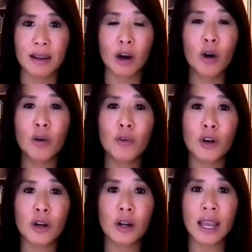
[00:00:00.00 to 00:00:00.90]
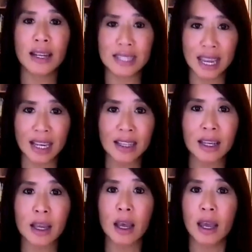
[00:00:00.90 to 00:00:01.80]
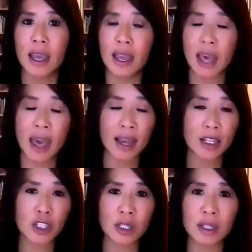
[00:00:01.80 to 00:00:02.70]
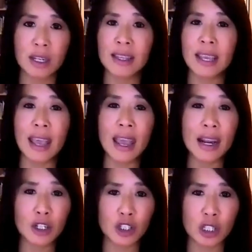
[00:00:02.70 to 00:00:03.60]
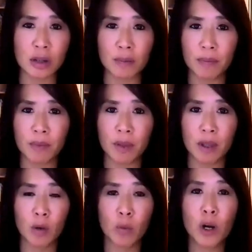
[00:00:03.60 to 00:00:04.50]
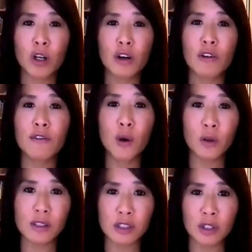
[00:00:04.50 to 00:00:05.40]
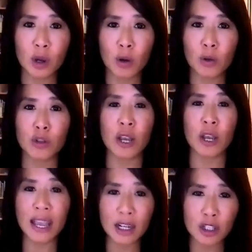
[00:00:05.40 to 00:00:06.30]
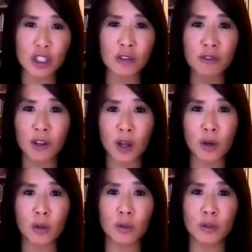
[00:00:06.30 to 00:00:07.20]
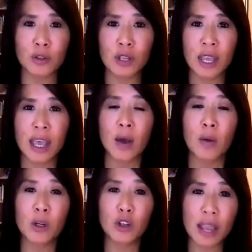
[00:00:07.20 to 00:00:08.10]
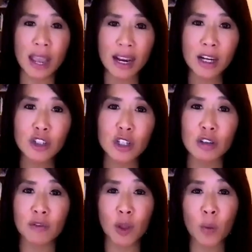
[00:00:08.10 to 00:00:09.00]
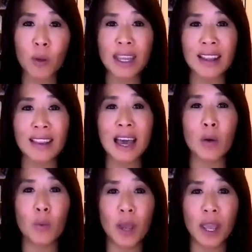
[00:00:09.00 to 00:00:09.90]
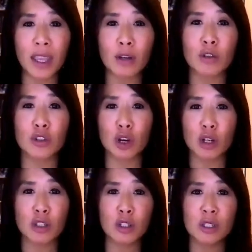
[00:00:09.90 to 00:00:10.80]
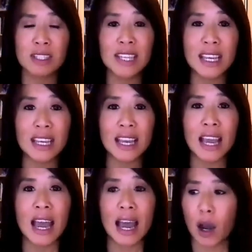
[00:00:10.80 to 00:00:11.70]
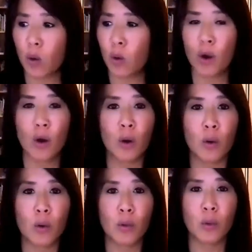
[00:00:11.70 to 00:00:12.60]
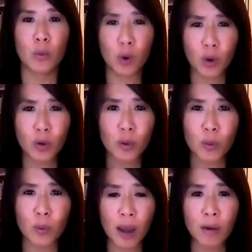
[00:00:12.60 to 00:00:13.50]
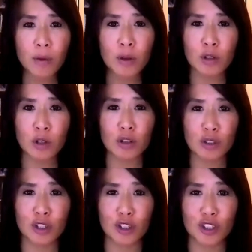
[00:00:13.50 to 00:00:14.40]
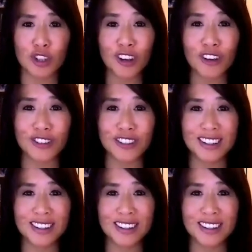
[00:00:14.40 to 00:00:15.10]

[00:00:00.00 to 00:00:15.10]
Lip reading: over, and take the action, the energy. Where your focus goes, your energy flows. And when your energy is flowing in that way, you'll start to see how the world around you starts to shift.